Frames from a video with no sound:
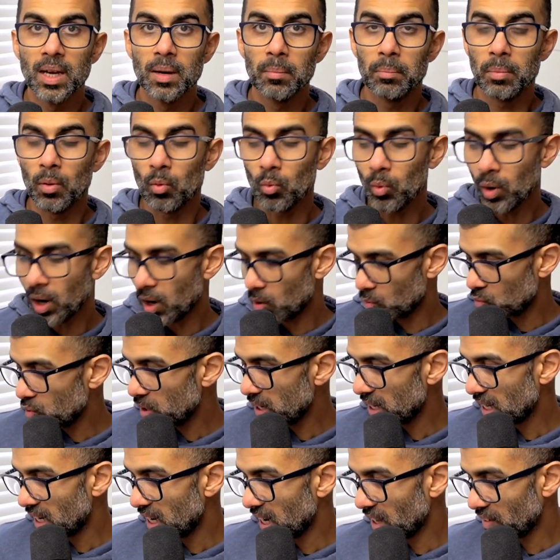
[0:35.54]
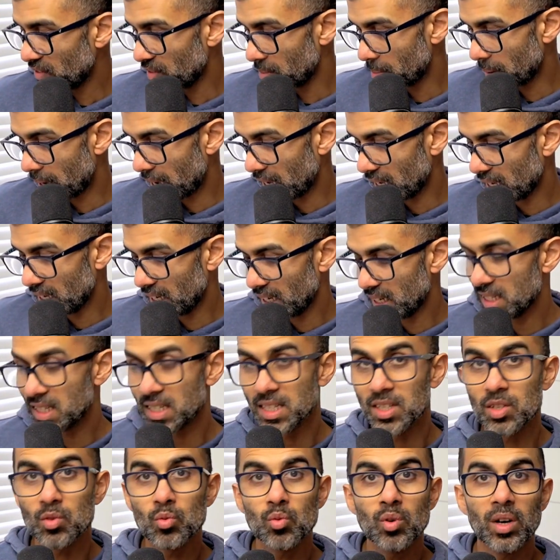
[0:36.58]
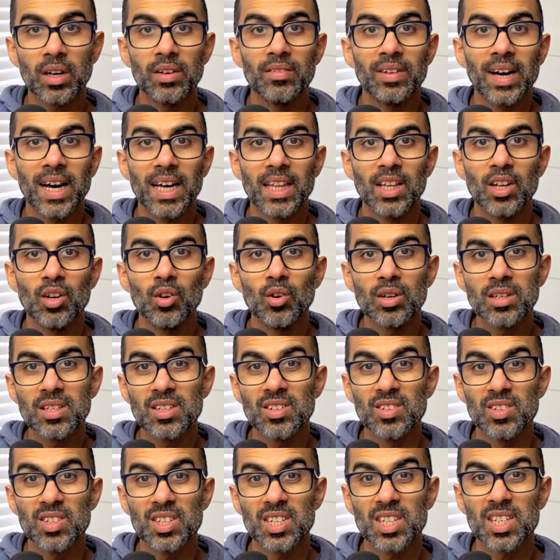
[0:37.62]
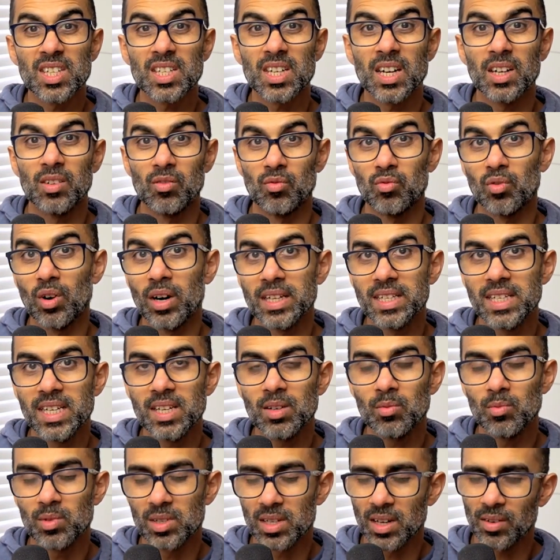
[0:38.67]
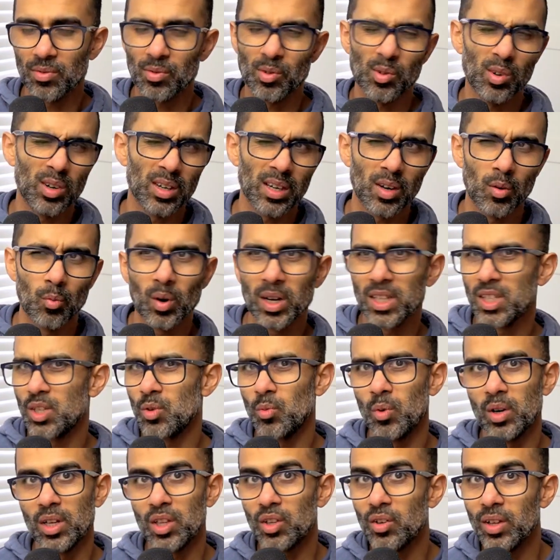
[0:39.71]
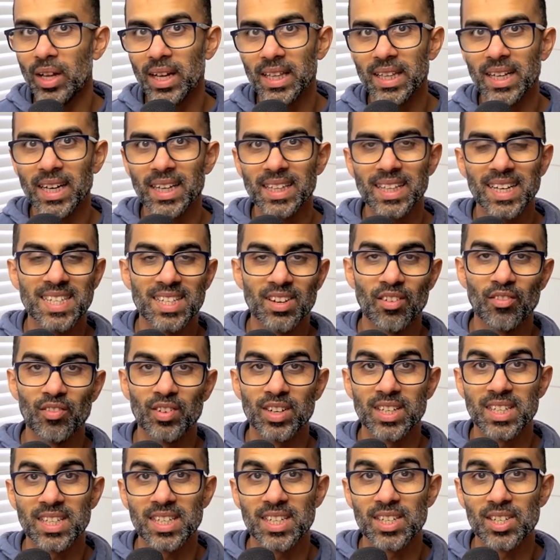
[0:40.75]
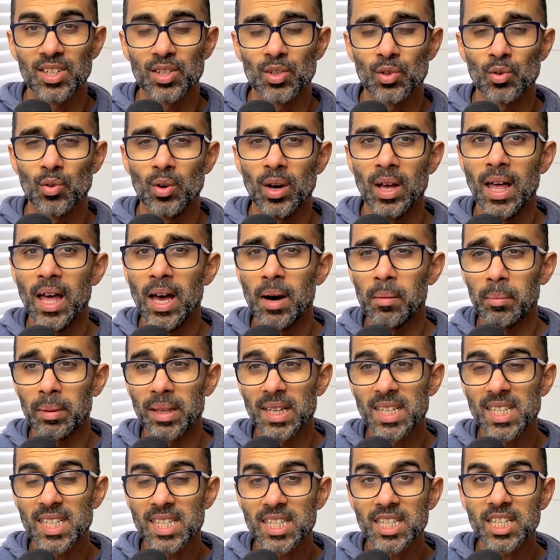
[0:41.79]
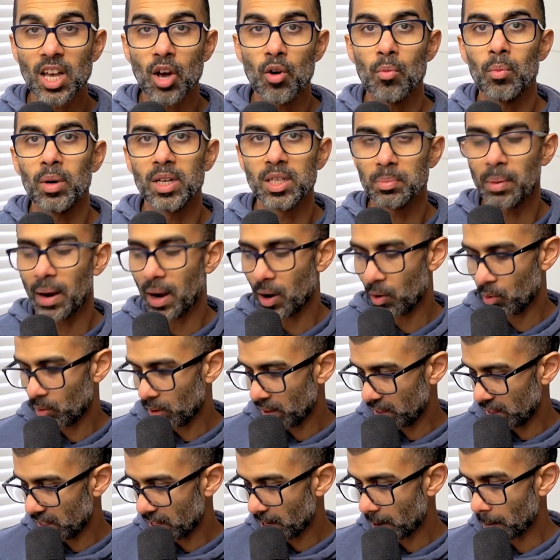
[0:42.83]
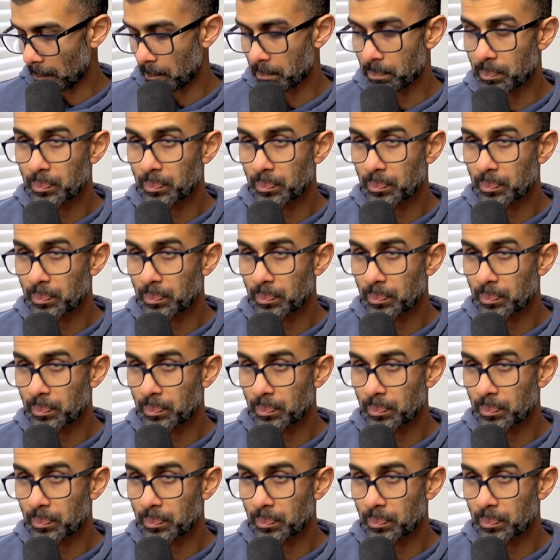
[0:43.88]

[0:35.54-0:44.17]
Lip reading: But what I really love about it is it's all kind of analog, so it's just kind of writing, which I thought, okay, why do you want to do that nowadays? Everything's digital, but there's so much power in that.